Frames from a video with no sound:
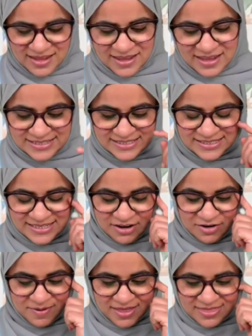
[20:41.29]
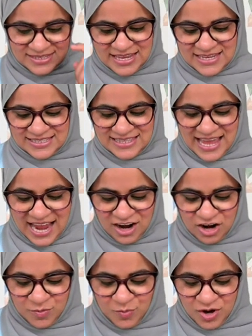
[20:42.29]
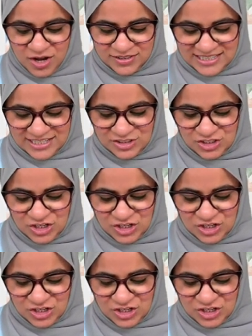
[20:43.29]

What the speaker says: Um, Sarah Beth